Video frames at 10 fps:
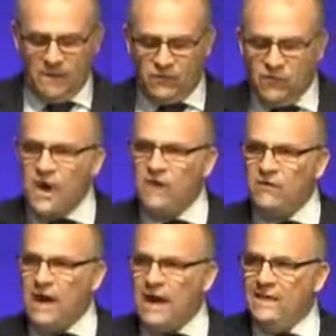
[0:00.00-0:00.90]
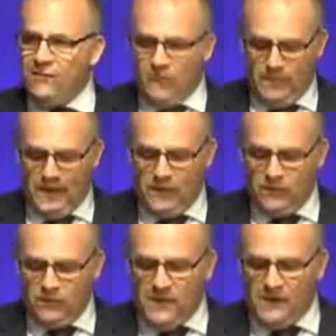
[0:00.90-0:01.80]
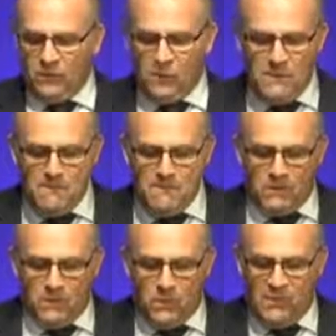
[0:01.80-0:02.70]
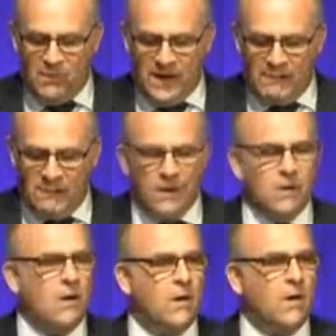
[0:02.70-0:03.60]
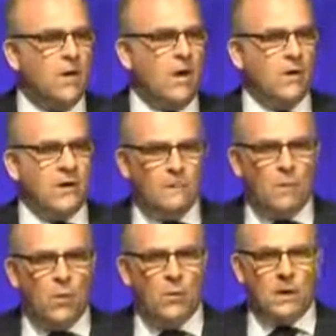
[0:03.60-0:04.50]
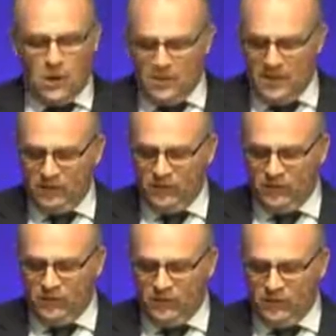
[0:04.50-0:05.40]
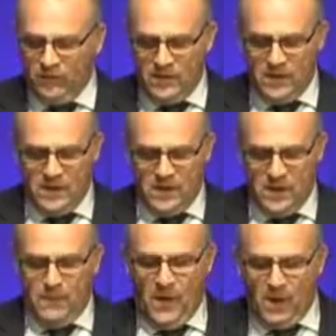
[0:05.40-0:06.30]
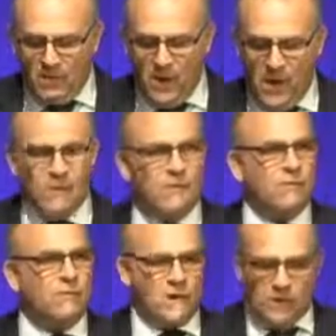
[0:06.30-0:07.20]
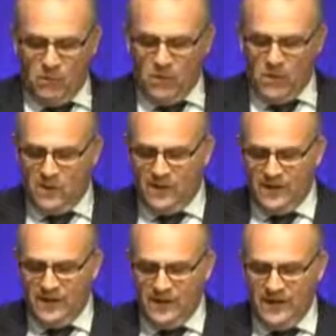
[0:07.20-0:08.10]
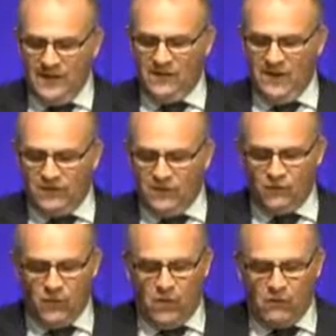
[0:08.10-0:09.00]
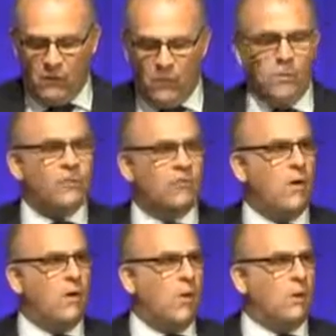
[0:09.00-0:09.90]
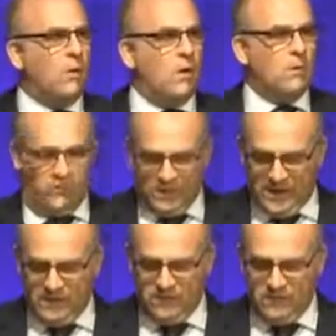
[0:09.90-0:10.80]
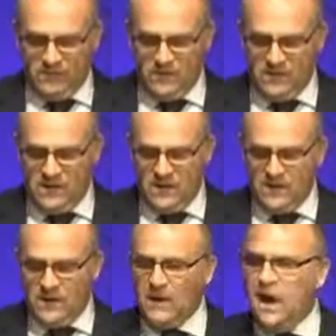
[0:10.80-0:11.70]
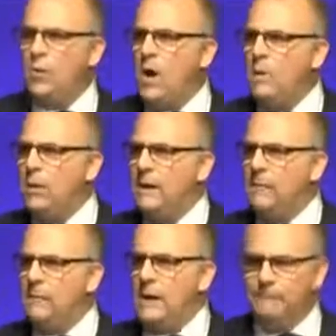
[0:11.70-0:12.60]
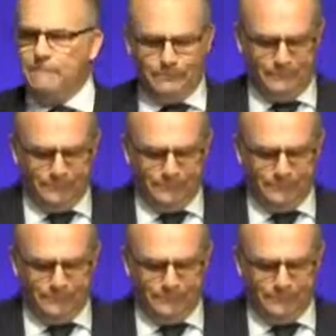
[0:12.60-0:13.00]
This greater interdependence means that we must work together on the important global issues. A part of my vision for the Commonwealth is it is a strong force on the world stage. And why wouldn't it be?